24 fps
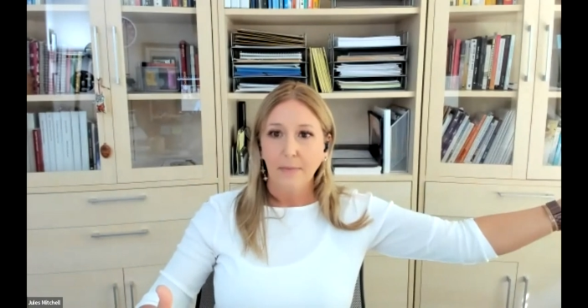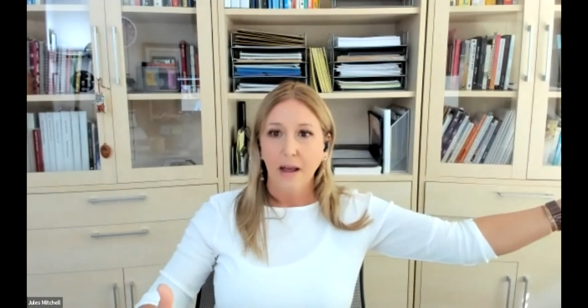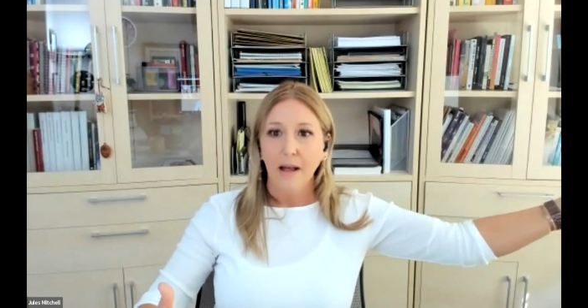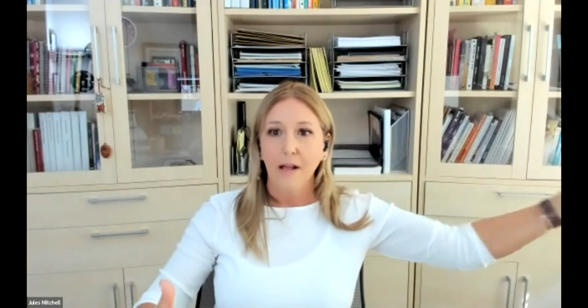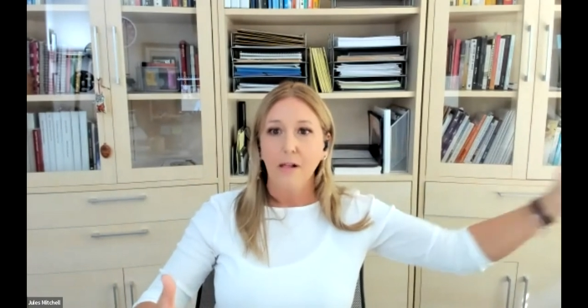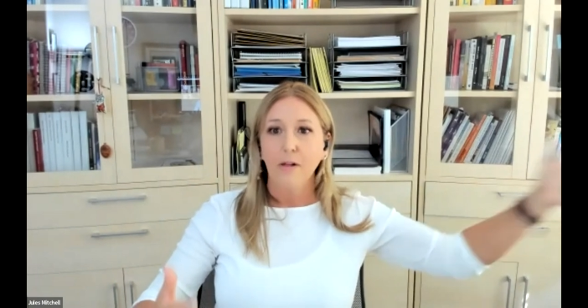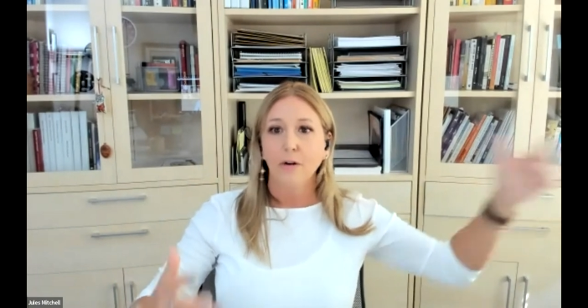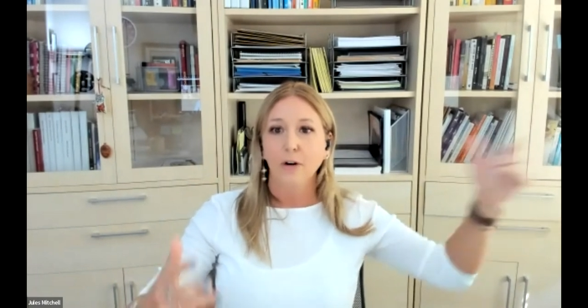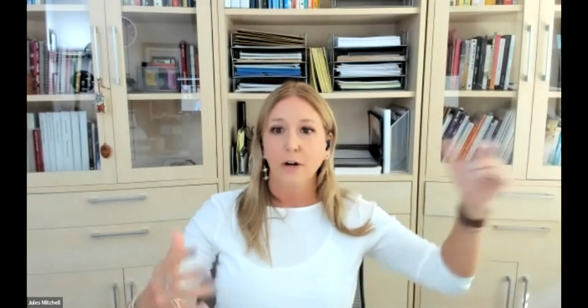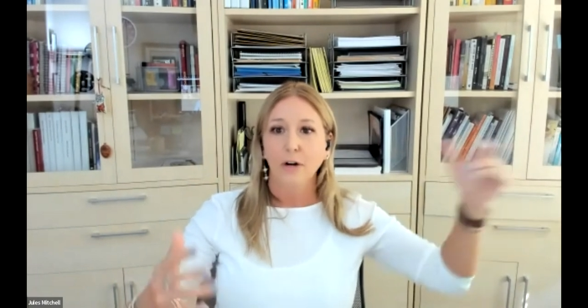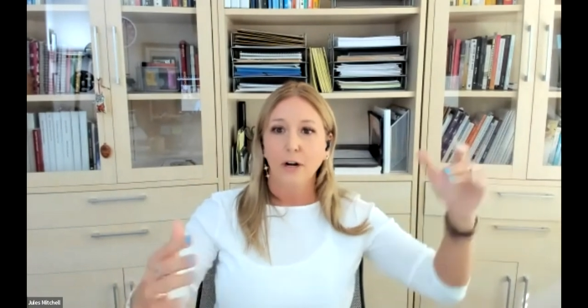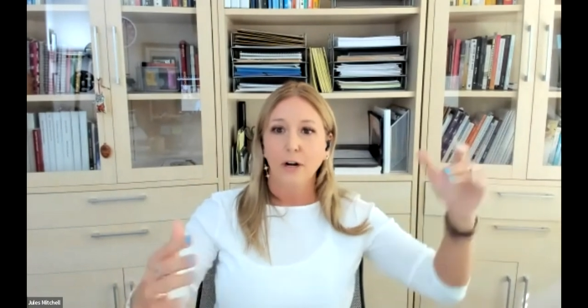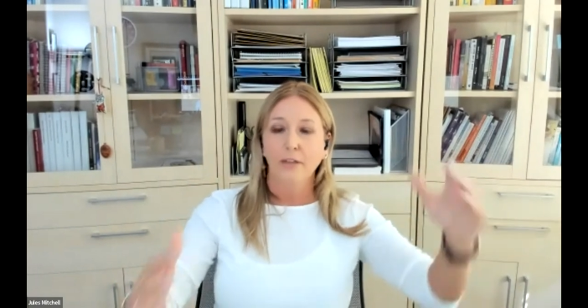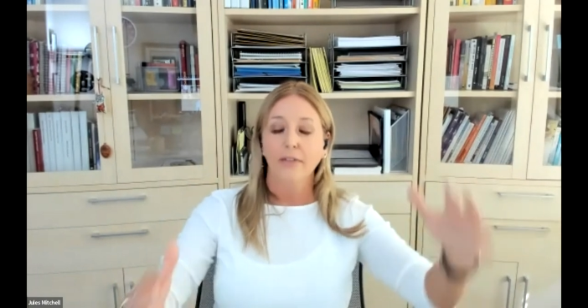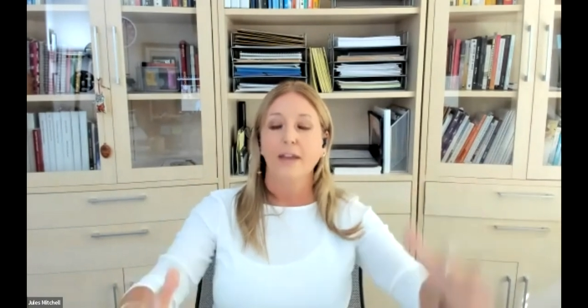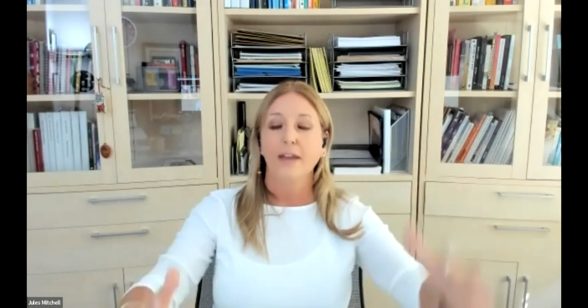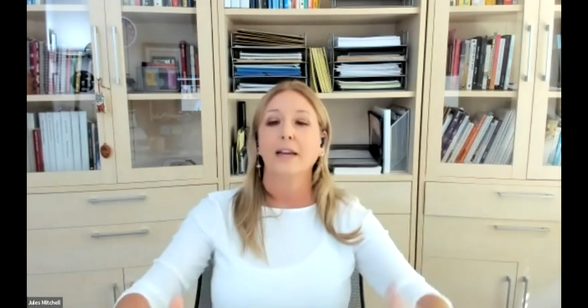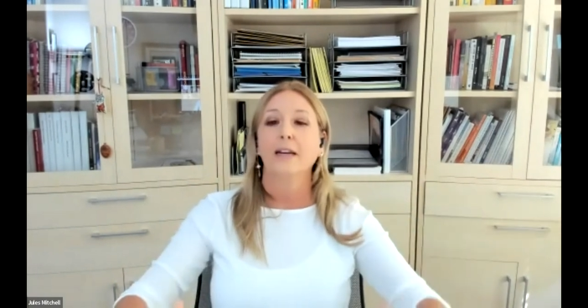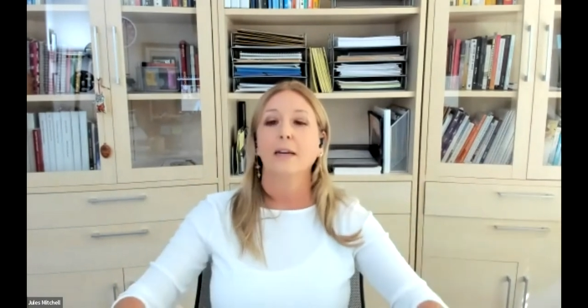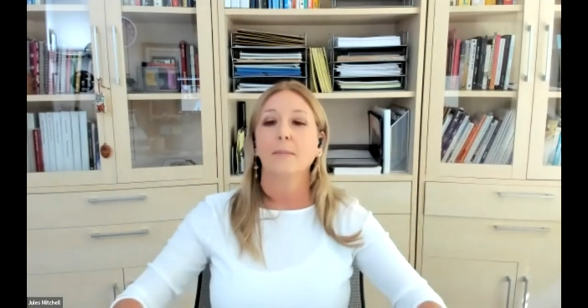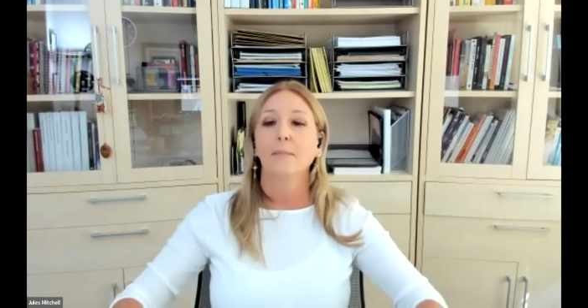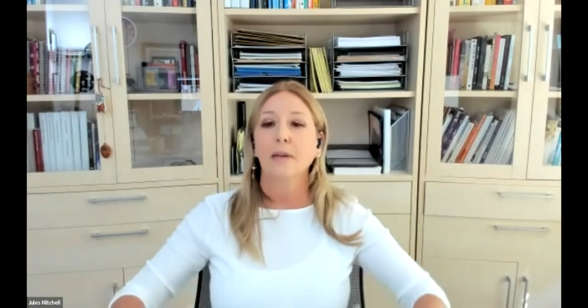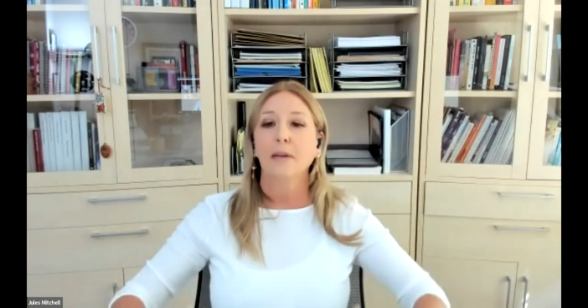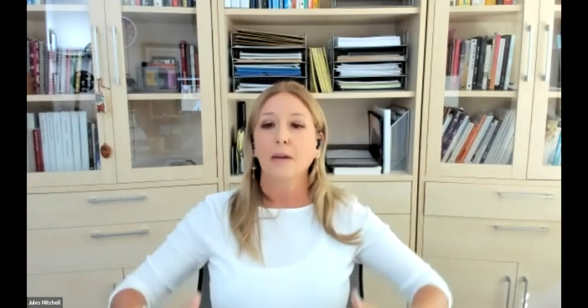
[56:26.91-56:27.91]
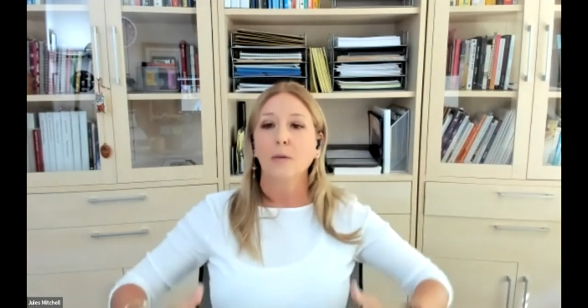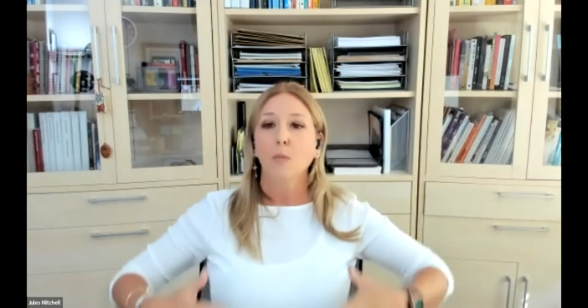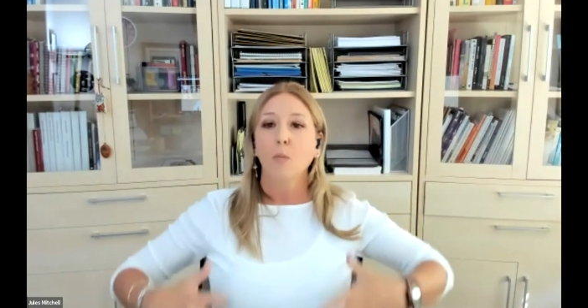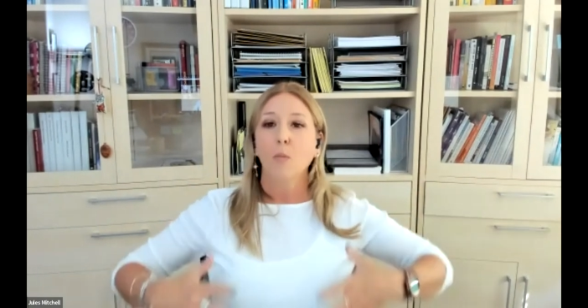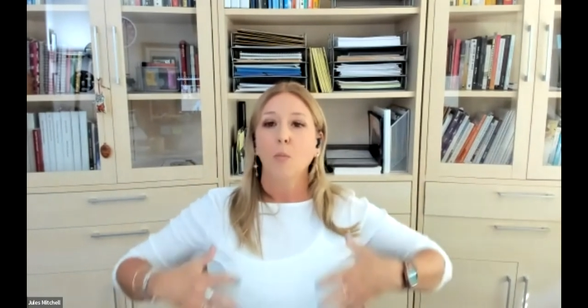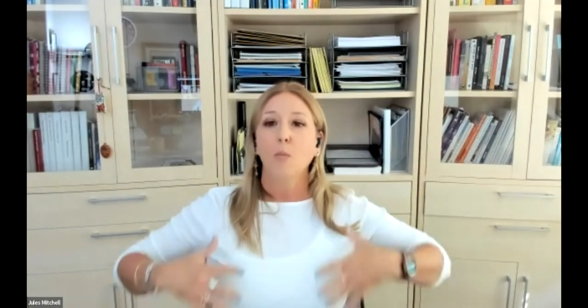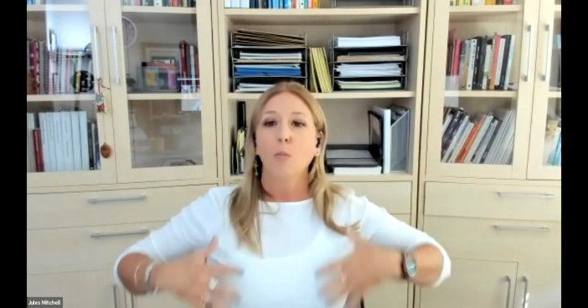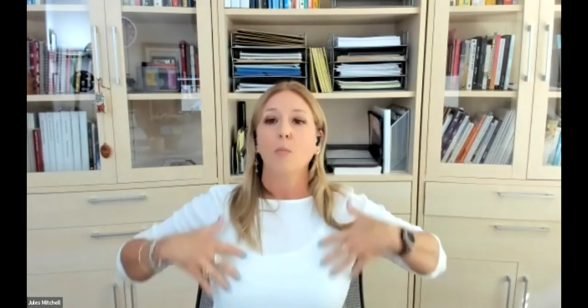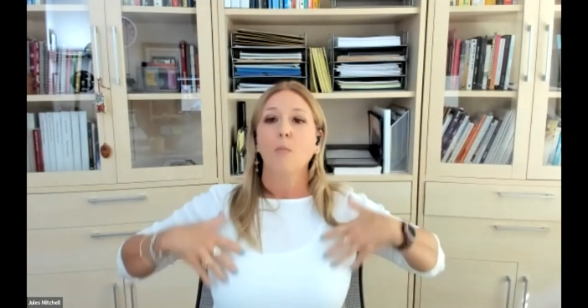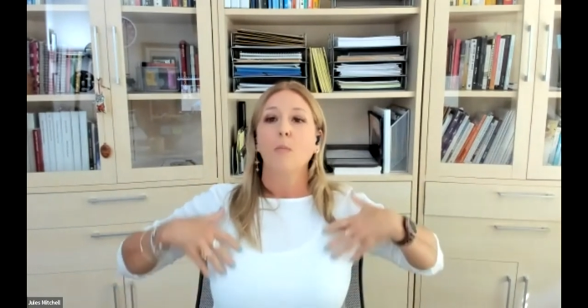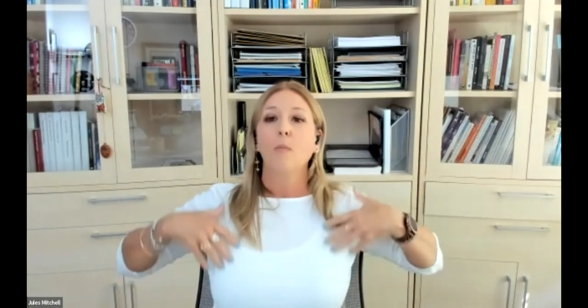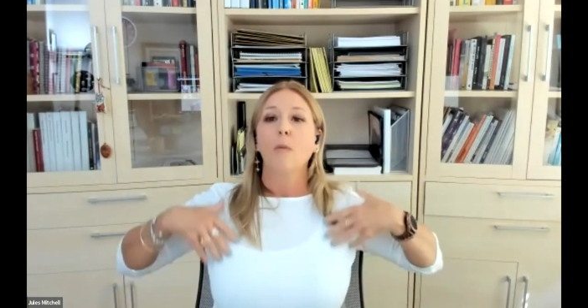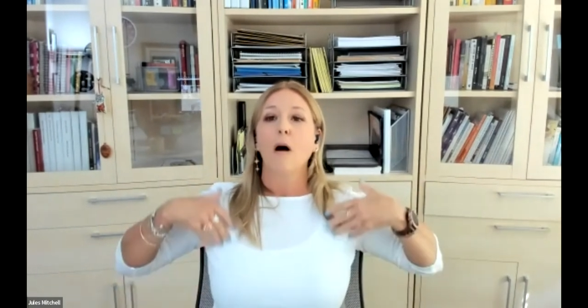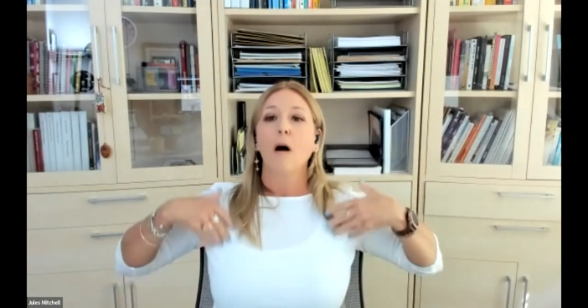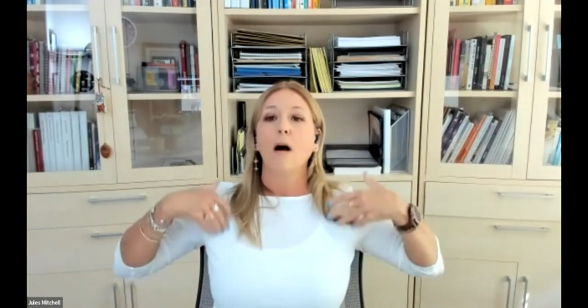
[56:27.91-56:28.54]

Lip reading: email, or are they going to be